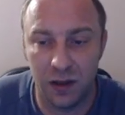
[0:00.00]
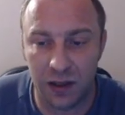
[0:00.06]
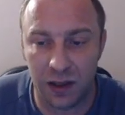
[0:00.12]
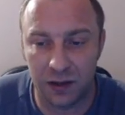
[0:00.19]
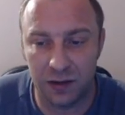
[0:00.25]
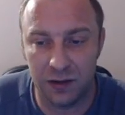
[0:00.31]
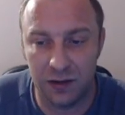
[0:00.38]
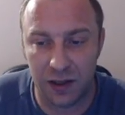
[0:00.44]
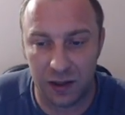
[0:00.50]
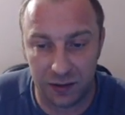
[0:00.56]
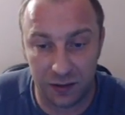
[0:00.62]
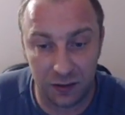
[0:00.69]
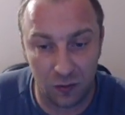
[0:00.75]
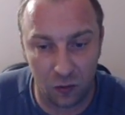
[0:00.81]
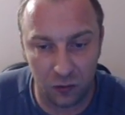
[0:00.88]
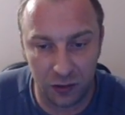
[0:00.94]
Not that
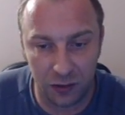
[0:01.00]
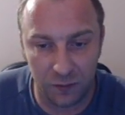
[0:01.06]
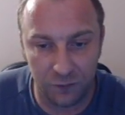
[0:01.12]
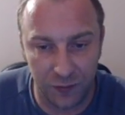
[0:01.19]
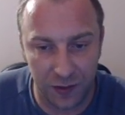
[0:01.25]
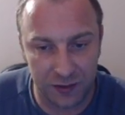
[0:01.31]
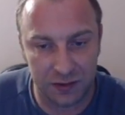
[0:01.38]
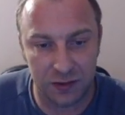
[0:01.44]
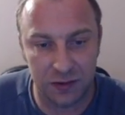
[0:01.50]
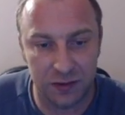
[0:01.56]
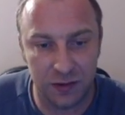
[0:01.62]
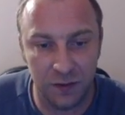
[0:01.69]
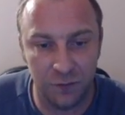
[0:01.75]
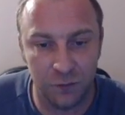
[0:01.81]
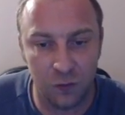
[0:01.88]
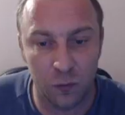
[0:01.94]
it only defends this
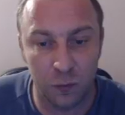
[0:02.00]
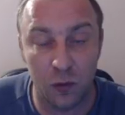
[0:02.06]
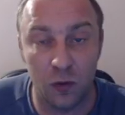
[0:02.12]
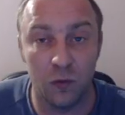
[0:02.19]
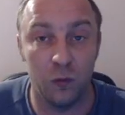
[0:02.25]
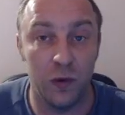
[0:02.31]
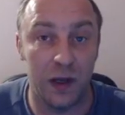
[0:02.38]
d four pawn.